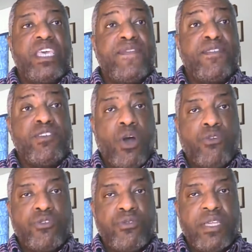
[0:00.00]
If you
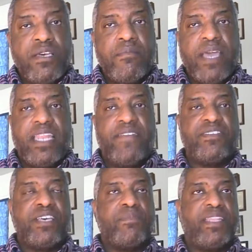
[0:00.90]
go through them and
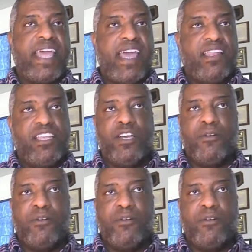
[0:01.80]
if it's something that,